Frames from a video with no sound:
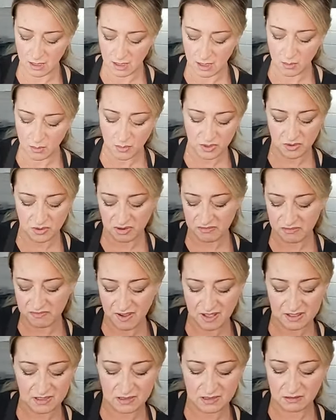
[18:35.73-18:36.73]
But you can
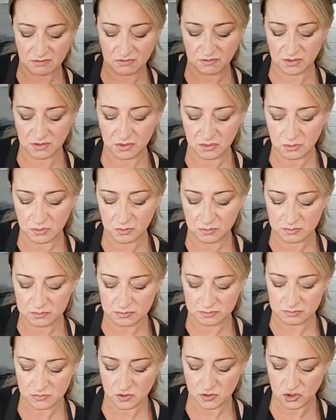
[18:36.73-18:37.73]
find it if you
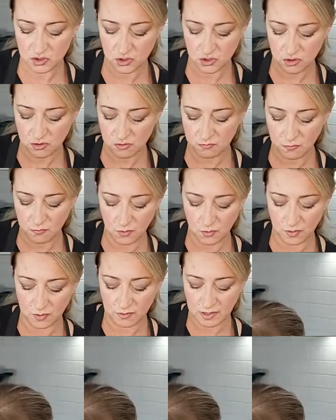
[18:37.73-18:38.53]
search for.